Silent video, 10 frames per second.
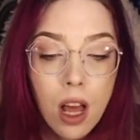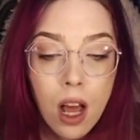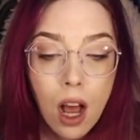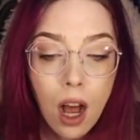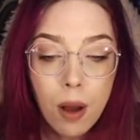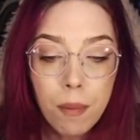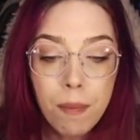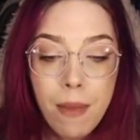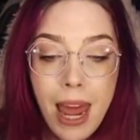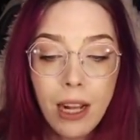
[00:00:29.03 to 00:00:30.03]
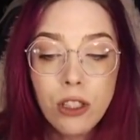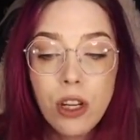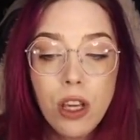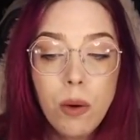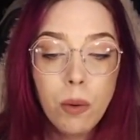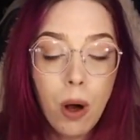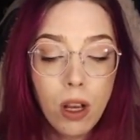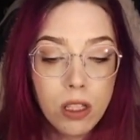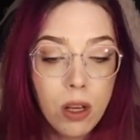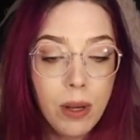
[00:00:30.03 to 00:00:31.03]
And I'll show you
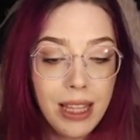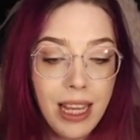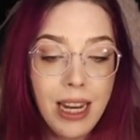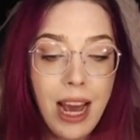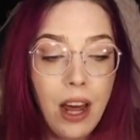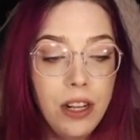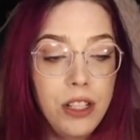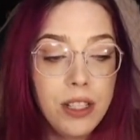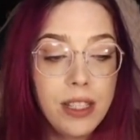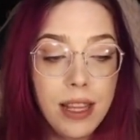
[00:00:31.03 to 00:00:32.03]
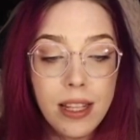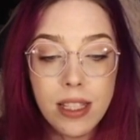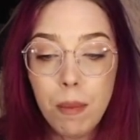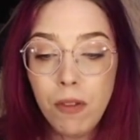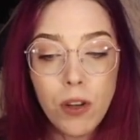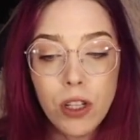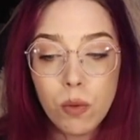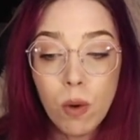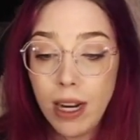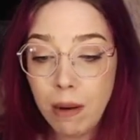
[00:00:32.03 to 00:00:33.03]
also at the end how to just set this up if you're just
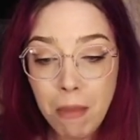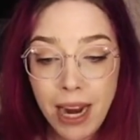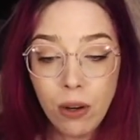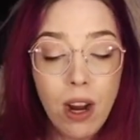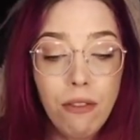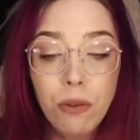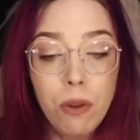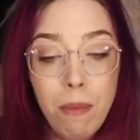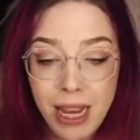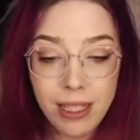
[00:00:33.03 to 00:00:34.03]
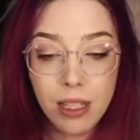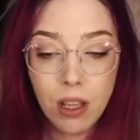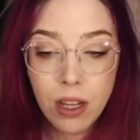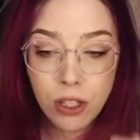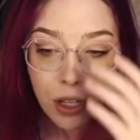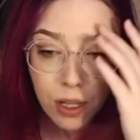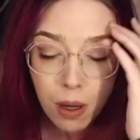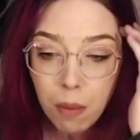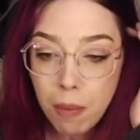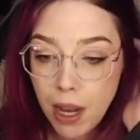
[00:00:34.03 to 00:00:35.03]
running Minecraft through the basic launcher,
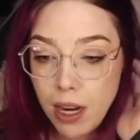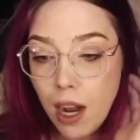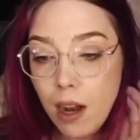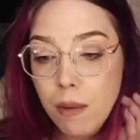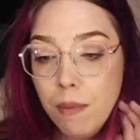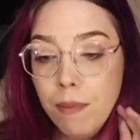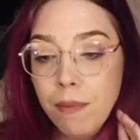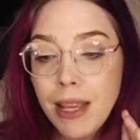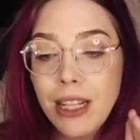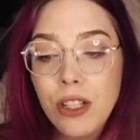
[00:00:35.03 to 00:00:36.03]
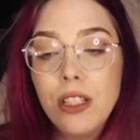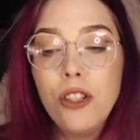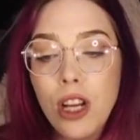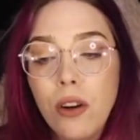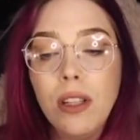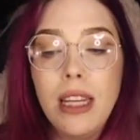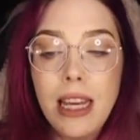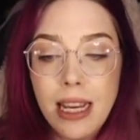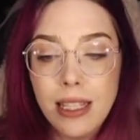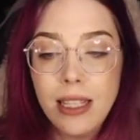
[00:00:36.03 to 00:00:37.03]
but it's just generally
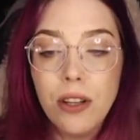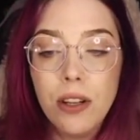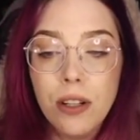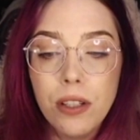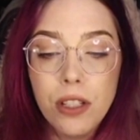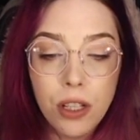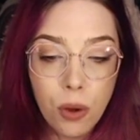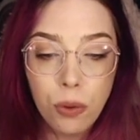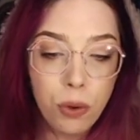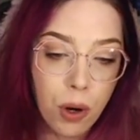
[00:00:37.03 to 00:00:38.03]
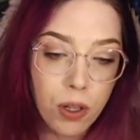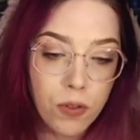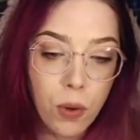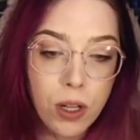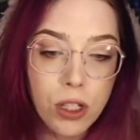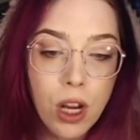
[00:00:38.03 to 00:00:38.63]
easier to go through CurseForge.